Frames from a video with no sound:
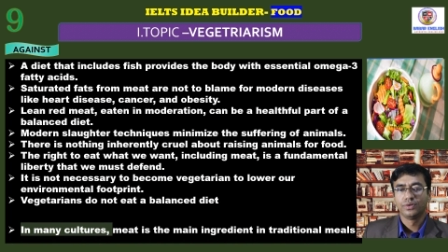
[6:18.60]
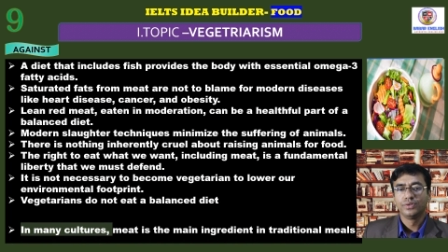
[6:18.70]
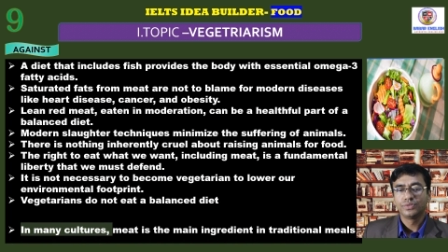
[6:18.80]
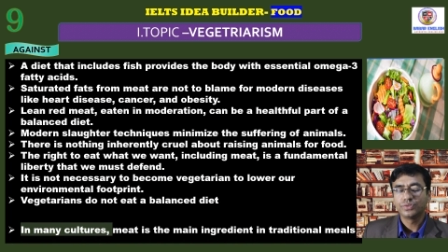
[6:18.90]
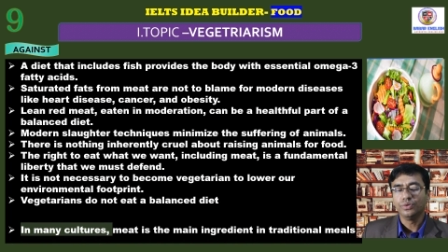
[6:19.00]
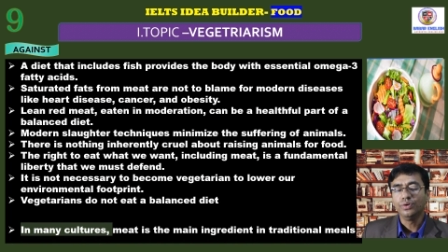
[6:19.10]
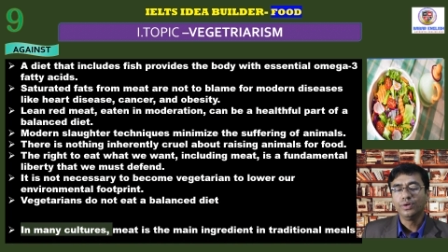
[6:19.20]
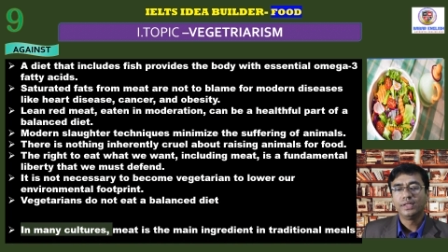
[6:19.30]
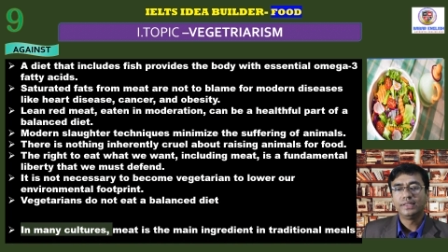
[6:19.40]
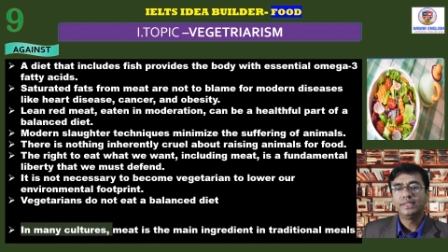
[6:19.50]
So,
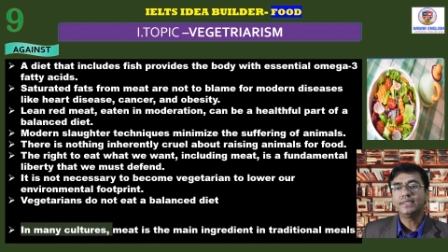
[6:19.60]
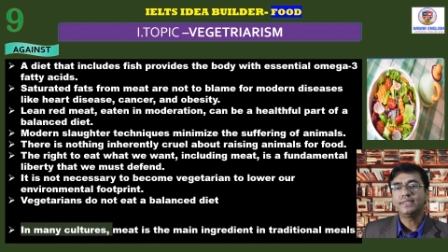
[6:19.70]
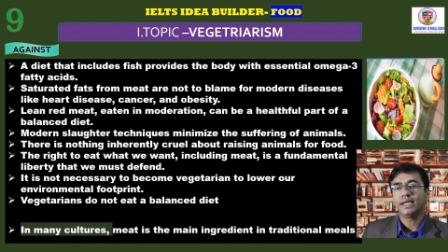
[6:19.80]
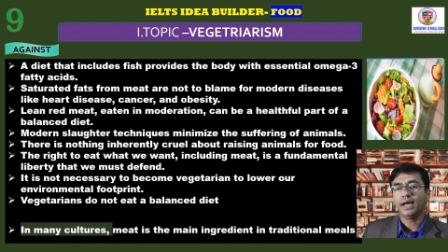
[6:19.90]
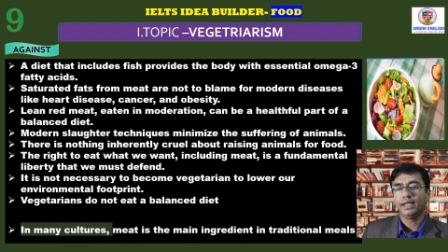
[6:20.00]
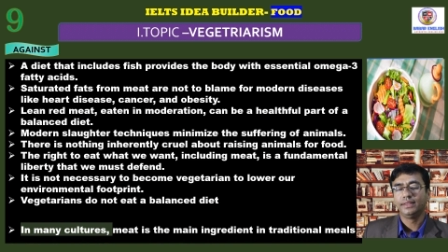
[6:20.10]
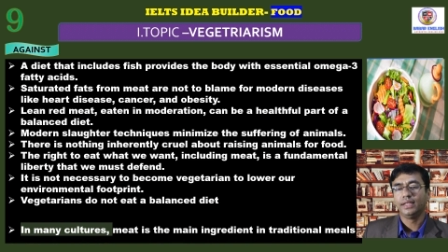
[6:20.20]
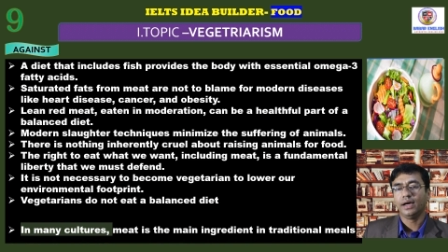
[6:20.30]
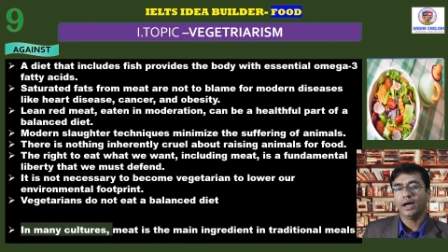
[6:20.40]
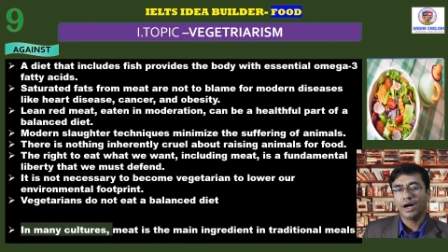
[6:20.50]
these are
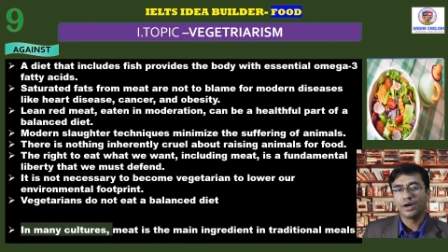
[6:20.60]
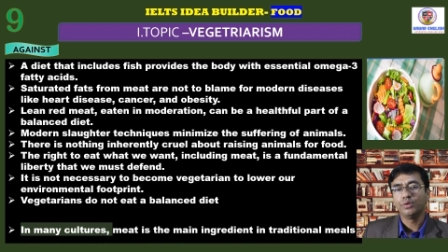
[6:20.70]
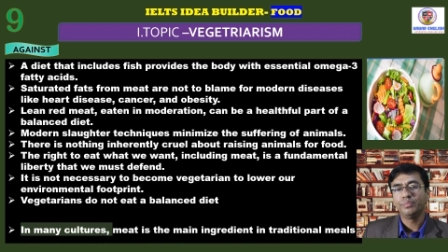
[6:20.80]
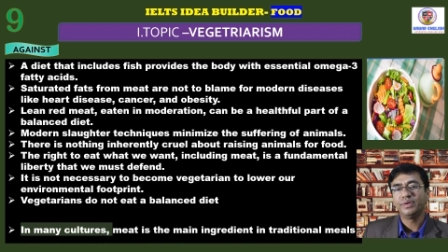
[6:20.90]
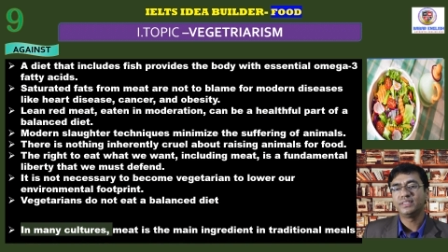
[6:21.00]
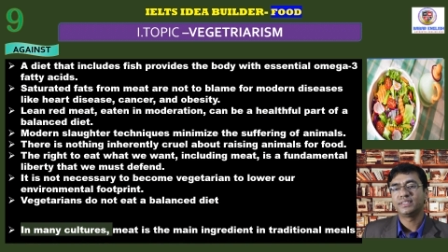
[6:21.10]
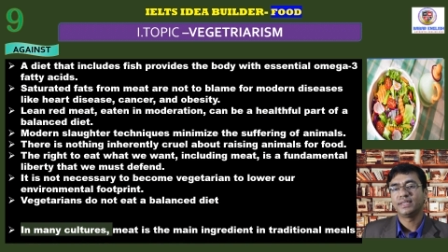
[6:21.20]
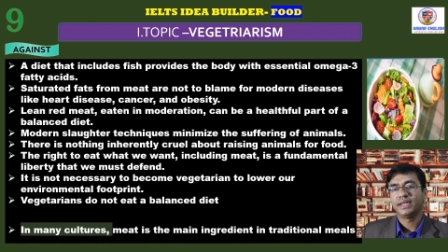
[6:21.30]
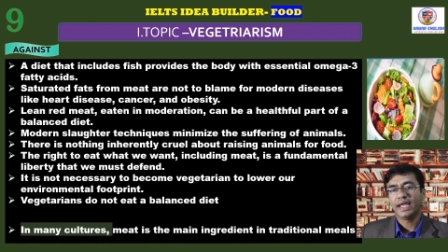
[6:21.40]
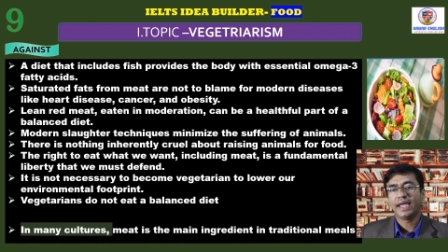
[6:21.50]
the arguments
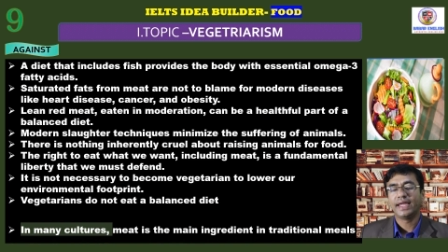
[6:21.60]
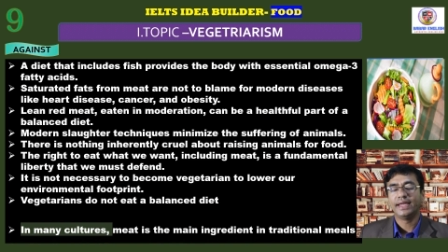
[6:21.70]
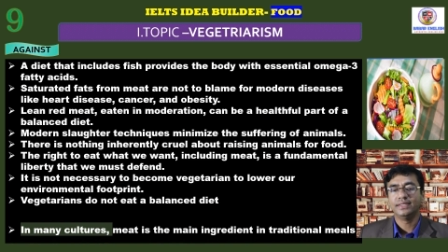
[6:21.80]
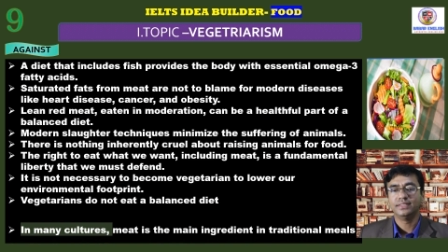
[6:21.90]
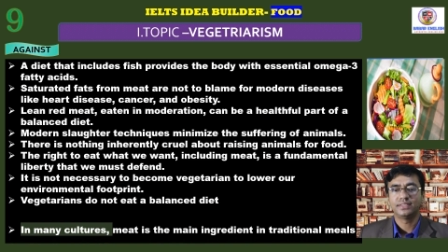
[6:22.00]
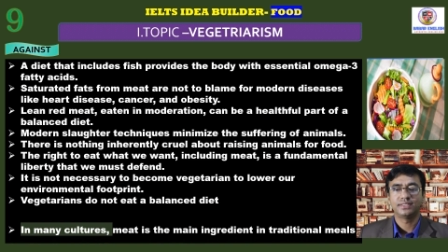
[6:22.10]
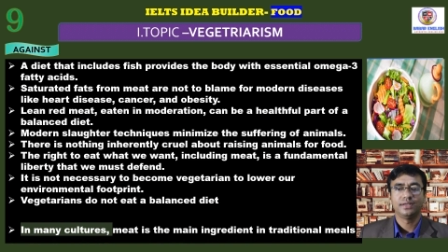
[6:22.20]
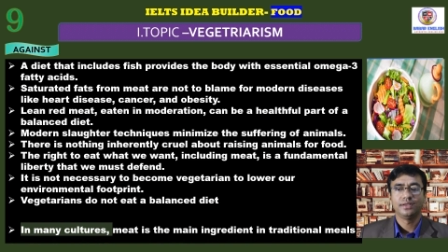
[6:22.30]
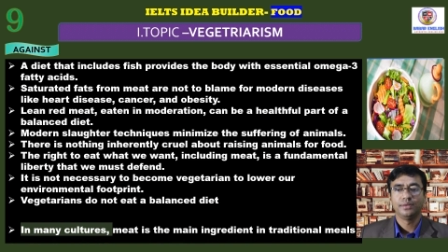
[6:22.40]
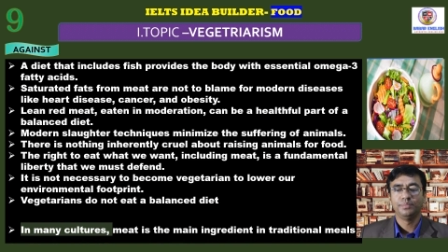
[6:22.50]
against
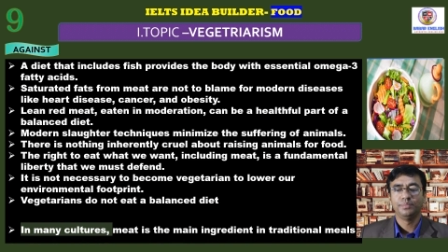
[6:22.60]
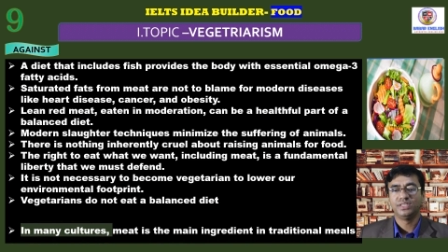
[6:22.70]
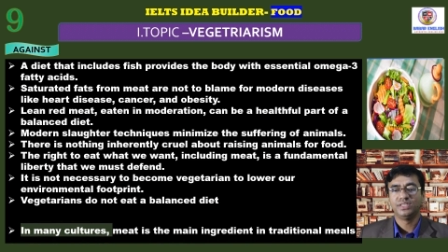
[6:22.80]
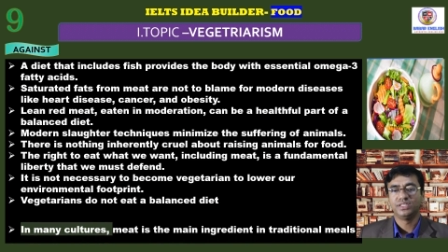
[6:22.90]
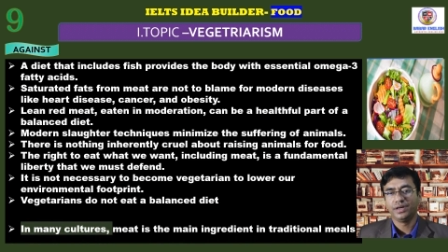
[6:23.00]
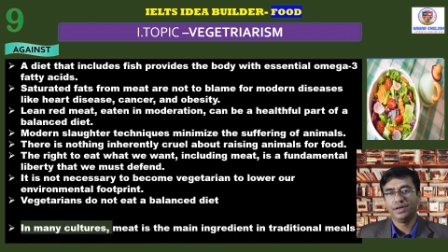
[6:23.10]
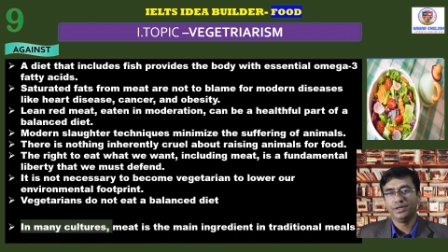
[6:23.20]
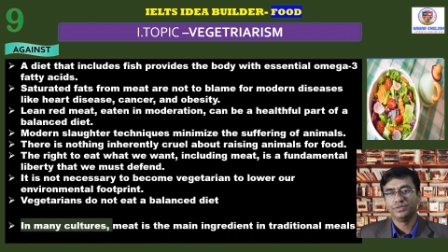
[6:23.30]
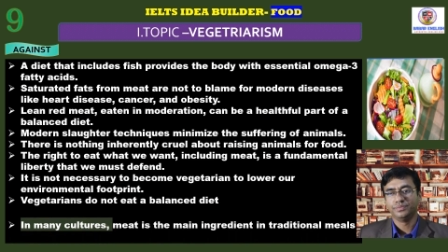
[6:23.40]
vegetarianism.